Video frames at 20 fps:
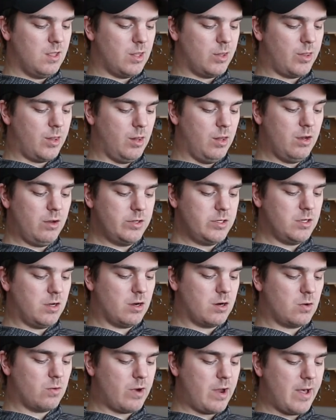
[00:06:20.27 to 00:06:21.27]
The little
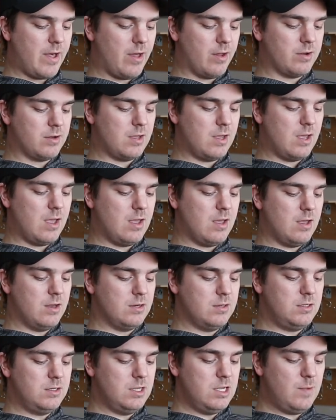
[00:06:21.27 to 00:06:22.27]
dog growled,
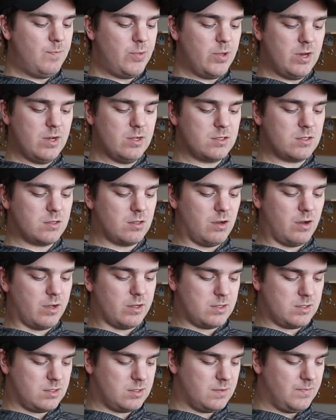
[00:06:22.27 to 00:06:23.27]
deep in its
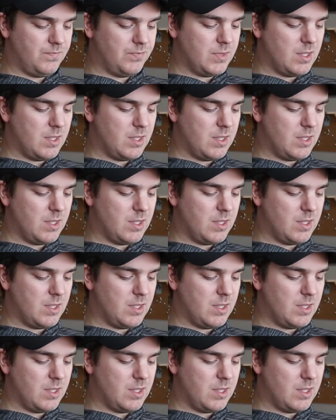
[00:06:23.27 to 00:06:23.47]
thoughts,